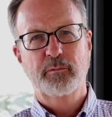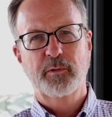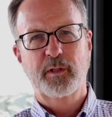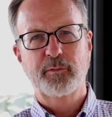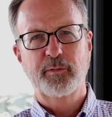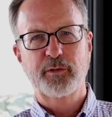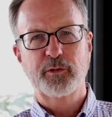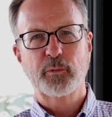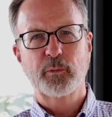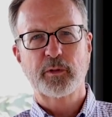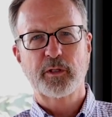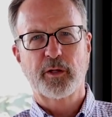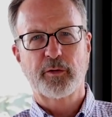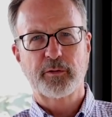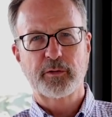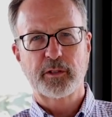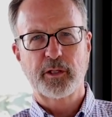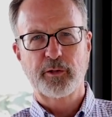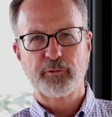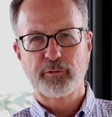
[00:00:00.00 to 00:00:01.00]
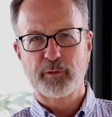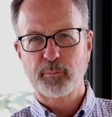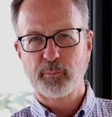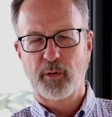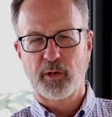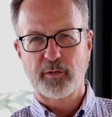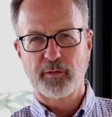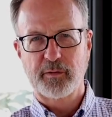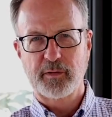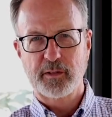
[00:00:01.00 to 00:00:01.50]
maybe do another country
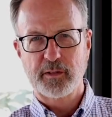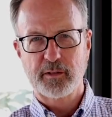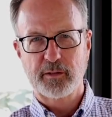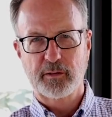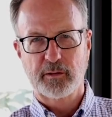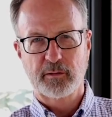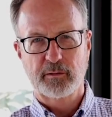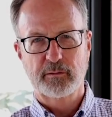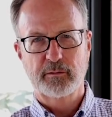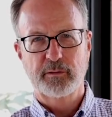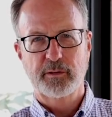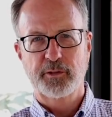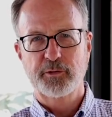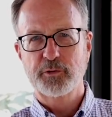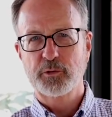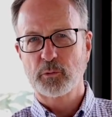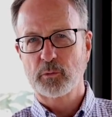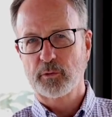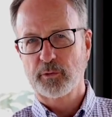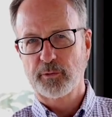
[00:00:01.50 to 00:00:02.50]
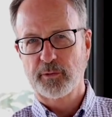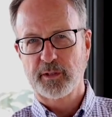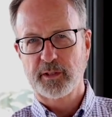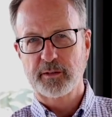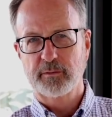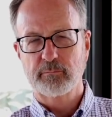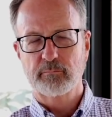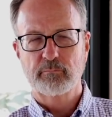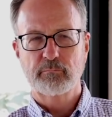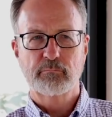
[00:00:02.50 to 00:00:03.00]
part of the year, and you
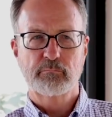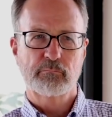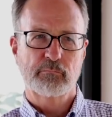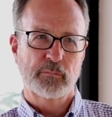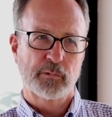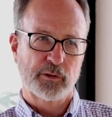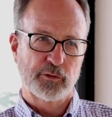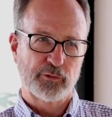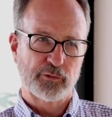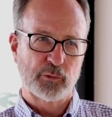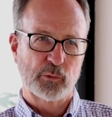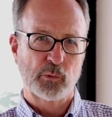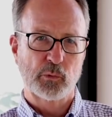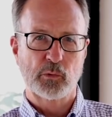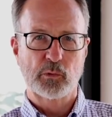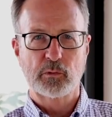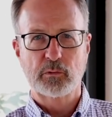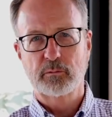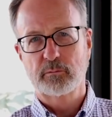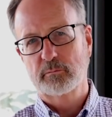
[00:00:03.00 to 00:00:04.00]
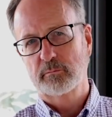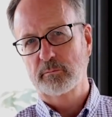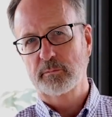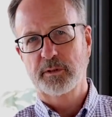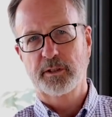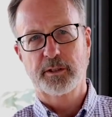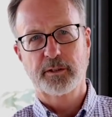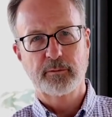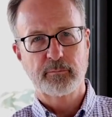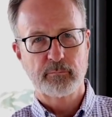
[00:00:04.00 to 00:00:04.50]
learning at a school
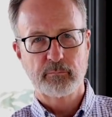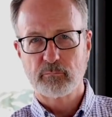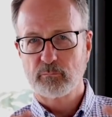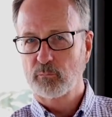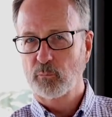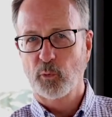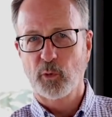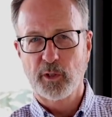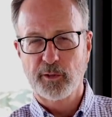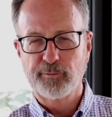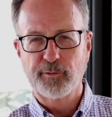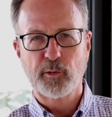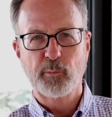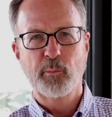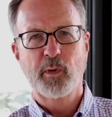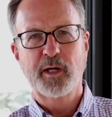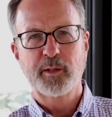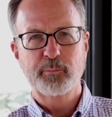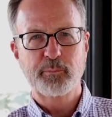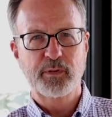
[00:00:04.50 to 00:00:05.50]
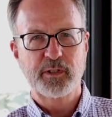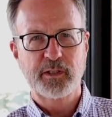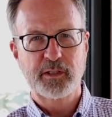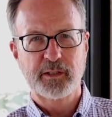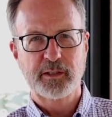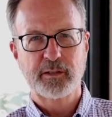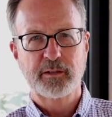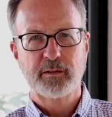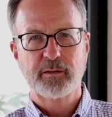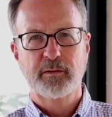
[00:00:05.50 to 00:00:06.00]
in wherever it might
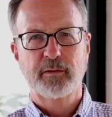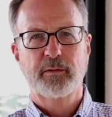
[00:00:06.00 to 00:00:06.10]
be.